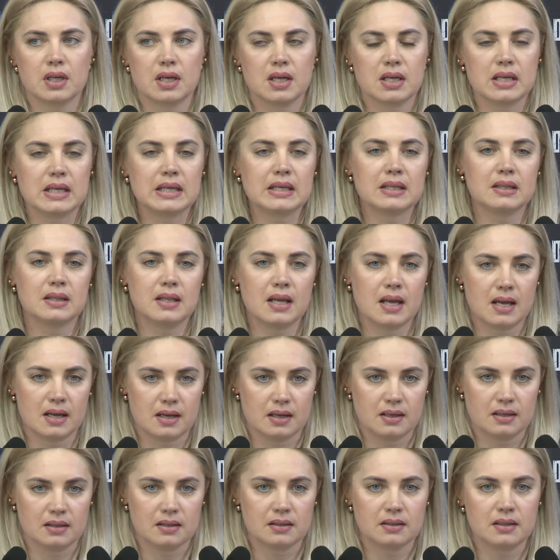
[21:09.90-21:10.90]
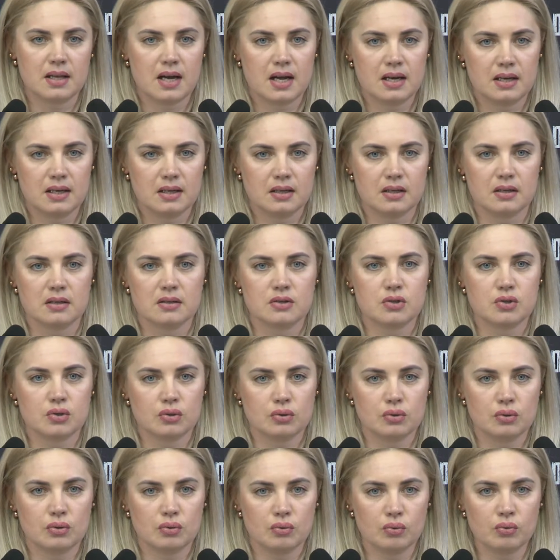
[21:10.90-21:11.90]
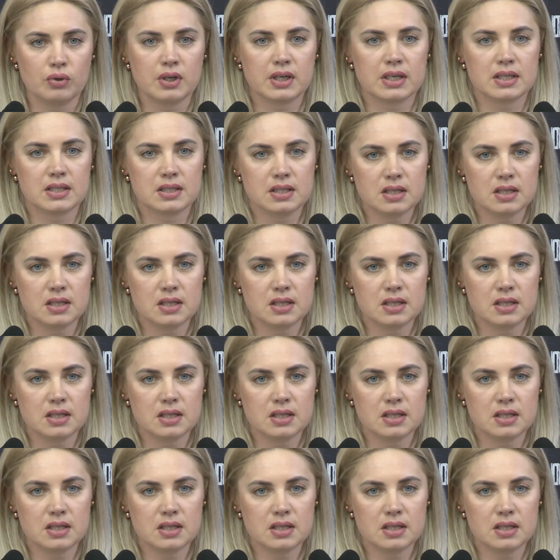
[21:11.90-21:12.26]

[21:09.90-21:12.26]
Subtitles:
And the director of